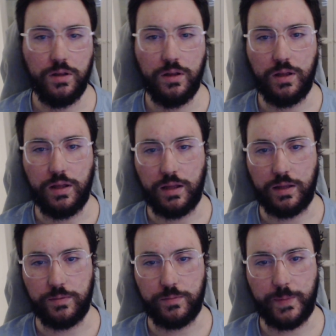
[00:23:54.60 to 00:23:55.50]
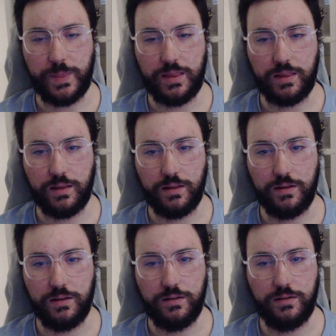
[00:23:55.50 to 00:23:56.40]
Uh,
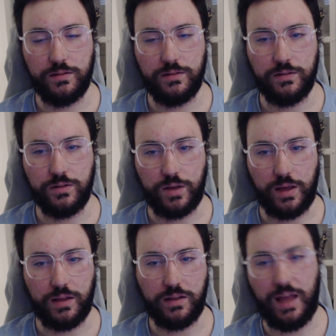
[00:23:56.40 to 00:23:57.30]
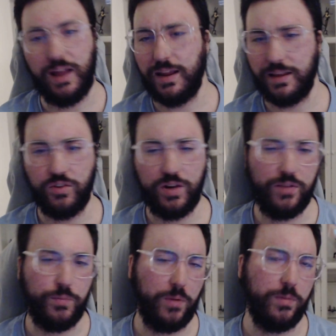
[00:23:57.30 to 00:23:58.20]
okay, yeah, I agree.
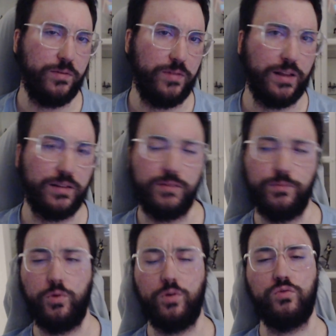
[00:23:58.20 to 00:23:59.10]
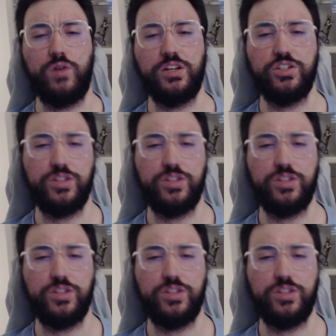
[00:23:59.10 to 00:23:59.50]
It probably felt more rushed than